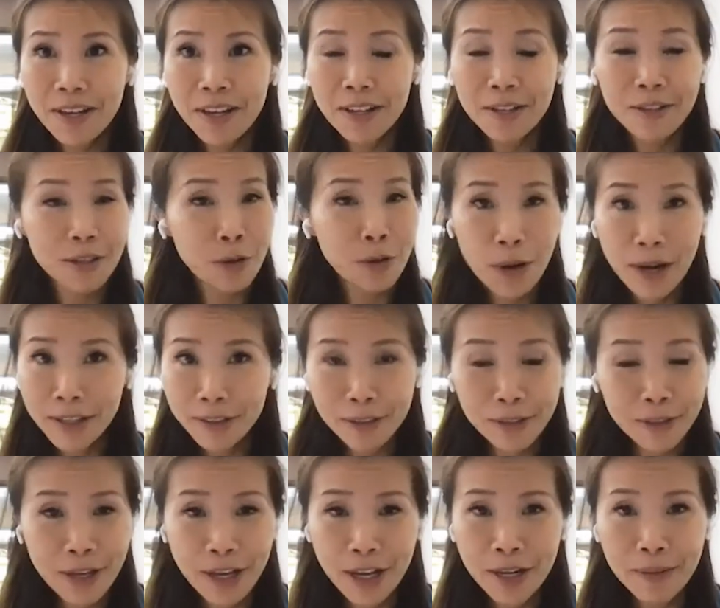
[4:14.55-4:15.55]
it's the
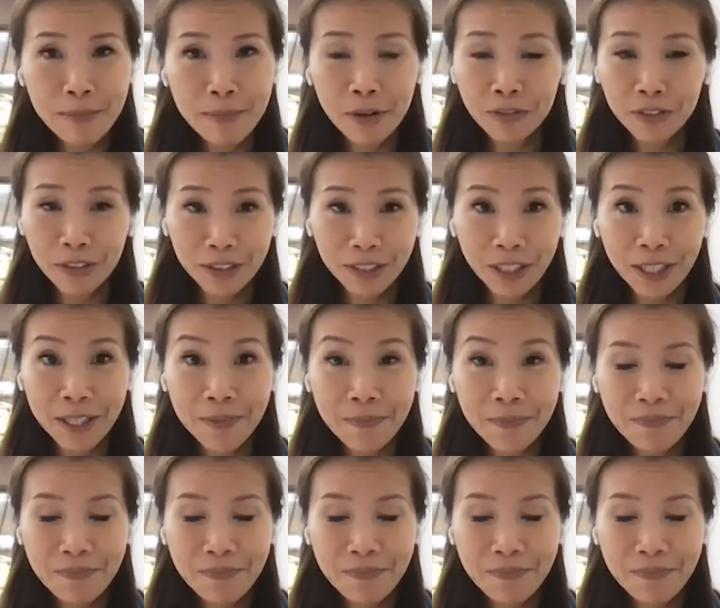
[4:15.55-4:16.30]
quietest time of the day.